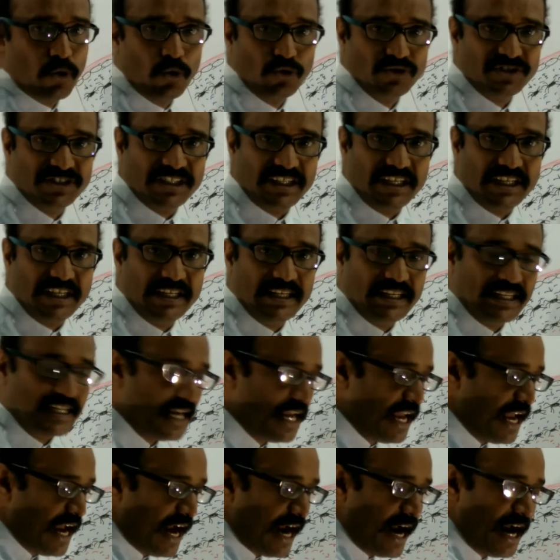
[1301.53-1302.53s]
the osine
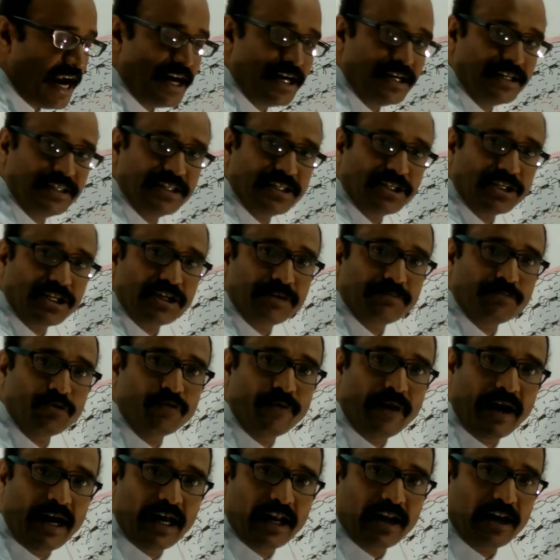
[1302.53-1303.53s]
and
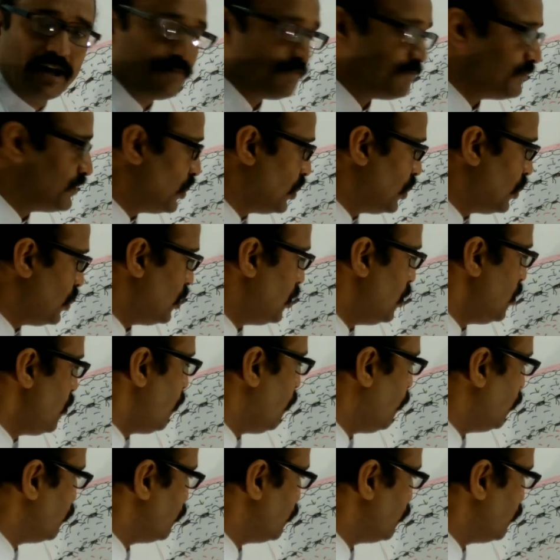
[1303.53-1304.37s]
removal of the